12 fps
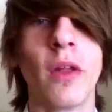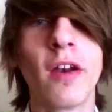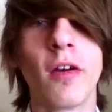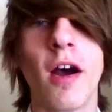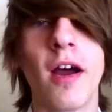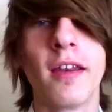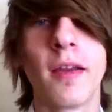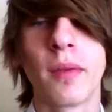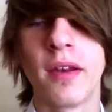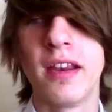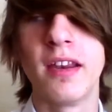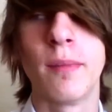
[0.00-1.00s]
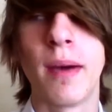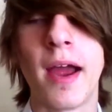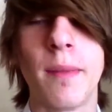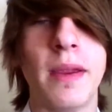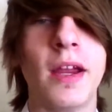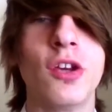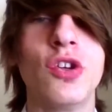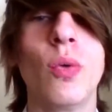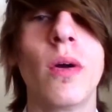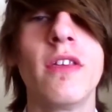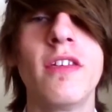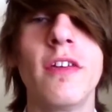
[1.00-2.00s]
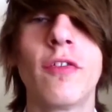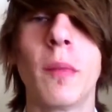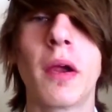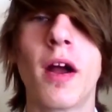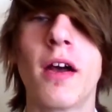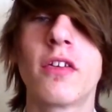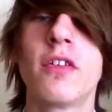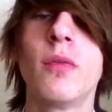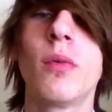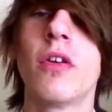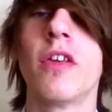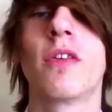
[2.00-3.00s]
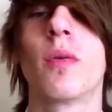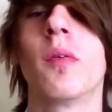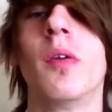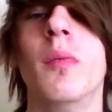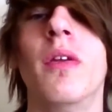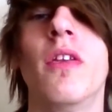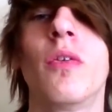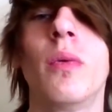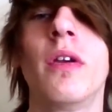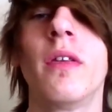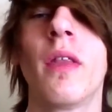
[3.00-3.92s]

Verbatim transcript: later on, I'm going to need to buy a Pikachu onesie for my costume, because that's what I'm going to be this, weird,